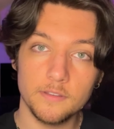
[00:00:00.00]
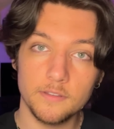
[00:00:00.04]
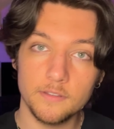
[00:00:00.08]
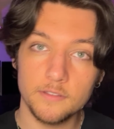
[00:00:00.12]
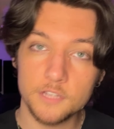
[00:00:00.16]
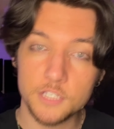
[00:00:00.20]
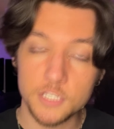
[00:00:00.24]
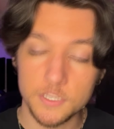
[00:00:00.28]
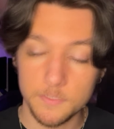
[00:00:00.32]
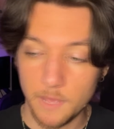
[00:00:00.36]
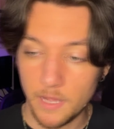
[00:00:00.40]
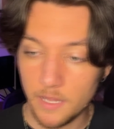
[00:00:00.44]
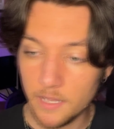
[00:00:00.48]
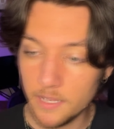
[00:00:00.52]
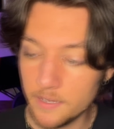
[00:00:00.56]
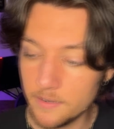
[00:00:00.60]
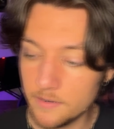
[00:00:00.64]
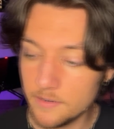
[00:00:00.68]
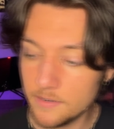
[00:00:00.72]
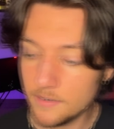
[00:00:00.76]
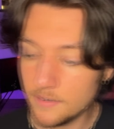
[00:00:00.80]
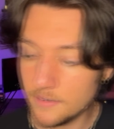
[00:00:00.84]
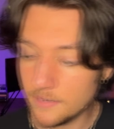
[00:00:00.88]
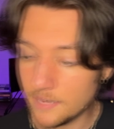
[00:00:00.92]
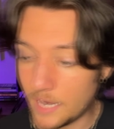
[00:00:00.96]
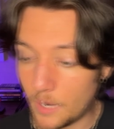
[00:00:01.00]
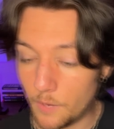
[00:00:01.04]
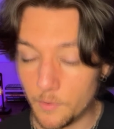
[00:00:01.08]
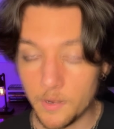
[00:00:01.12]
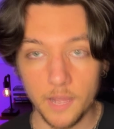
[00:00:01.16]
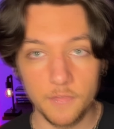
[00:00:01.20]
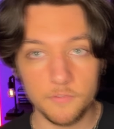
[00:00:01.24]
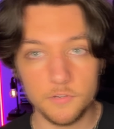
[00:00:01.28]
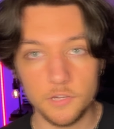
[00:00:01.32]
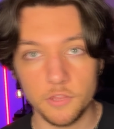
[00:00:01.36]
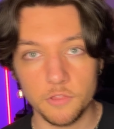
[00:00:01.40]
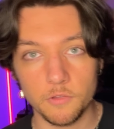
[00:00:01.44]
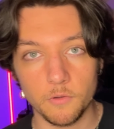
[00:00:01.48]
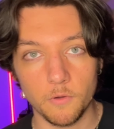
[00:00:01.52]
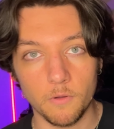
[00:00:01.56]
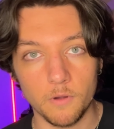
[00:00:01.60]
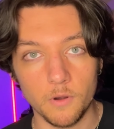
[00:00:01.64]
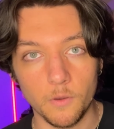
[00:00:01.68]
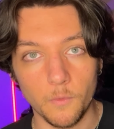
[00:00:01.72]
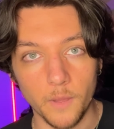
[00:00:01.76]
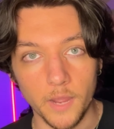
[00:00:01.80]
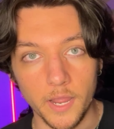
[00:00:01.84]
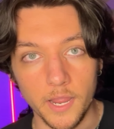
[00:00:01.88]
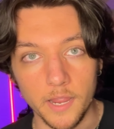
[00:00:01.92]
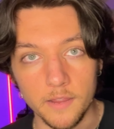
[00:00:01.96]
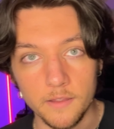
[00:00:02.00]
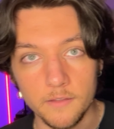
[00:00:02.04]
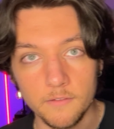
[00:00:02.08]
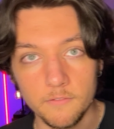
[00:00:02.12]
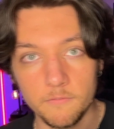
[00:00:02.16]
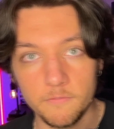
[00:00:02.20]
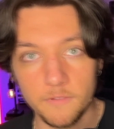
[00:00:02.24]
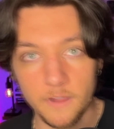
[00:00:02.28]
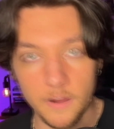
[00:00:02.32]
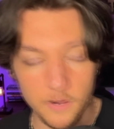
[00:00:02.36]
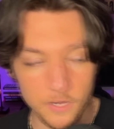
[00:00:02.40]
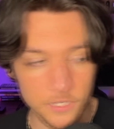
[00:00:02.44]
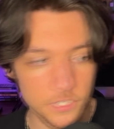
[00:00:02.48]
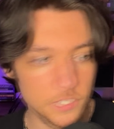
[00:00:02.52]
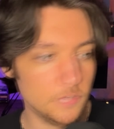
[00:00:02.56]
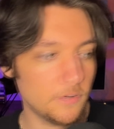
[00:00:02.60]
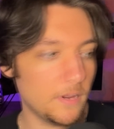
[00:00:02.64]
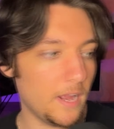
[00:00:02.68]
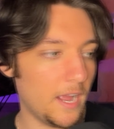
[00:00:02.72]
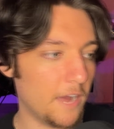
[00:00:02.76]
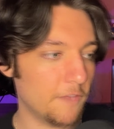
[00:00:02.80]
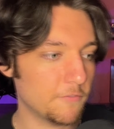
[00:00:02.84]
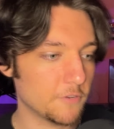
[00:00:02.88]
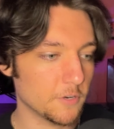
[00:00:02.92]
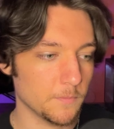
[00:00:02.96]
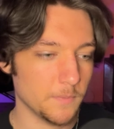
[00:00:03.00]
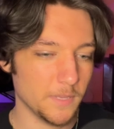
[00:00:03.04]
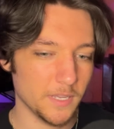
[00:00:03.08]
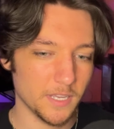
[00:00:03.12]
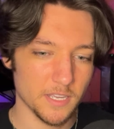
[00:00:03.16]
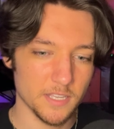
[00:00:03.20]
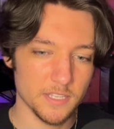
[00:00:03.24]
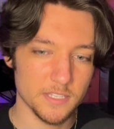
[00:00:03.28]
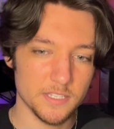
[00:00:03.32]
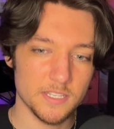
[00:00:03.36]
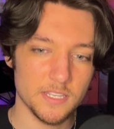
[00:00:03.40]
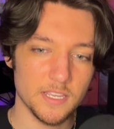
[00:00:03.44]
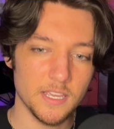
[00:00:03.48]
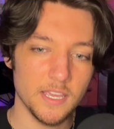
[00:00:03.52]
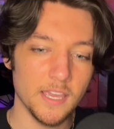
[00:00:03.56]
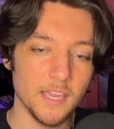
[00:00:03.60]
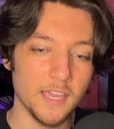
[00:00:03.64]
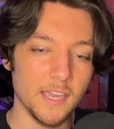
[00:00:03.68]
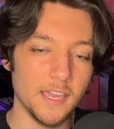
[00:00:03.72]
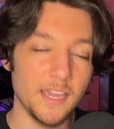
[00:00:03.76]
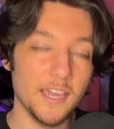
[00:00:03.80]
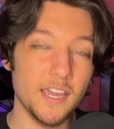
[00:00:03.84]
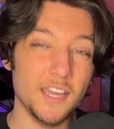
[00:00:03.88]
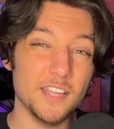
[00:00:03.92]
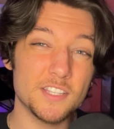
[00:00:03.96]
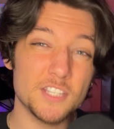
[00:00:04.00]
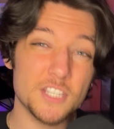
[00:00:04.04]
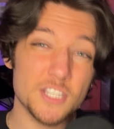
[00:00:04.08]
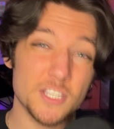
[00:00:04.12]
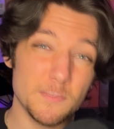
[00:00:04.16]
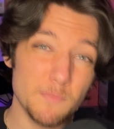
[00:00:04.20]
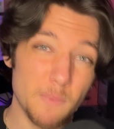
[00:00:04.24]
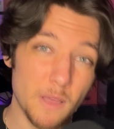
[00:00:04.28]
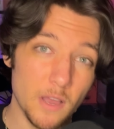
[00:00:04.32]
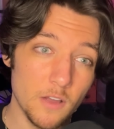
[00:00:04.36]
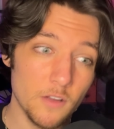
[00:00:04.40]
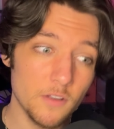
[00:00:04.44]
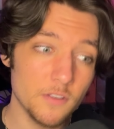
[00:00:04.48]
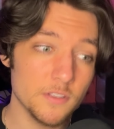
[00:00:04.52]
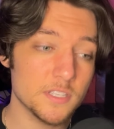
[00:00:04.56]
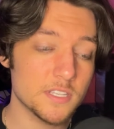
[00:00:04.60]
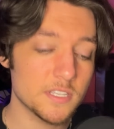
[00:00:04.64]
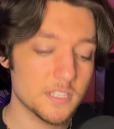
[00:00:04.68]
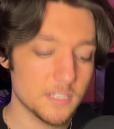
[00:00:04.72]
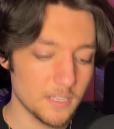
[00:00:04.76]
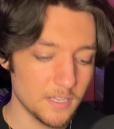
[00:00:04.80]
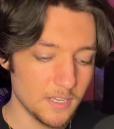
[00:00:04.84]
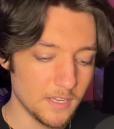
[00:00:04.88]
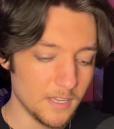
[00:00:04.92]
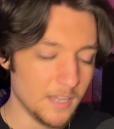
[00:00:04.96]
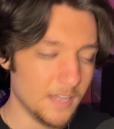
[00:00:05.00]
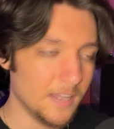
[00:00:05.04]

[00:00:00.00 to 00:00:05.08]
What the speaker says: smell it, I would have to throw it away very soon after, because it smells